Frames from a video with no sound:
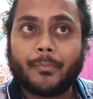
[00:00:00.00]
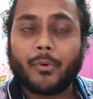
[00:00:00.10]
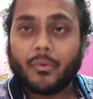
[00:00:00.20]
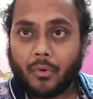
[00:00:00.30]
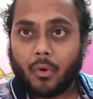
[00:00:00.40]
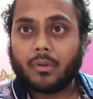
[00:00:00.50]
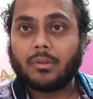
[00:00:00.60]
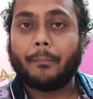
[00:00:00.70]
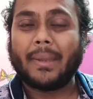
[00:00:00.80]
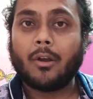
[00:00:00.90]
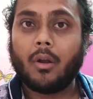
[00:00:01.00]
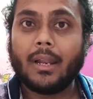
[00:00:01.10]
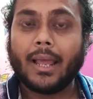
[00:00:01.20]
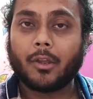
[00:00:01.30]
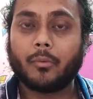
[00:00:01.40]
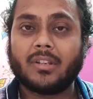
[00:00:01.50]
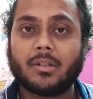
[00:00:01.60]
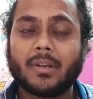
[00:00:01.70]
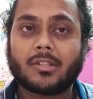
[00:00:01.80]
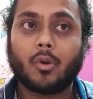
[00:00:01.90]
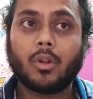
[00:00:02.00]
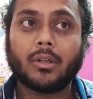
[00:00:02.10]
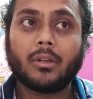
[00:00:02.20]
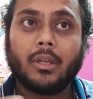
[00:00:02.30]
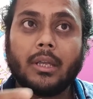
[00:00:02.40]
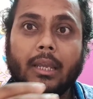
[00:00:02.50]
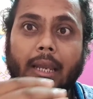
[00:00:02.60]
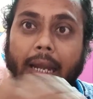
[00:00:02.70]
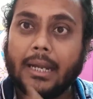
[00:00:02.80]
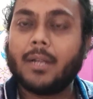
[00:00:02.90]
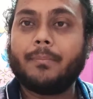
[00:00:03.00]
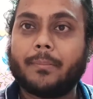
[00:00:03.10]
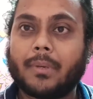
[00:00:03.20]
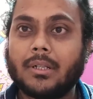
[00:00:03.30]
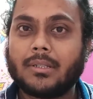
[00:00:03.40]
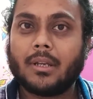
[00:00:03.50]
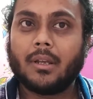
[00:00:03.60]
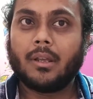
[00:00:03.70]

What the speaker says: provoke the Bengali language amongst all the Indian peoples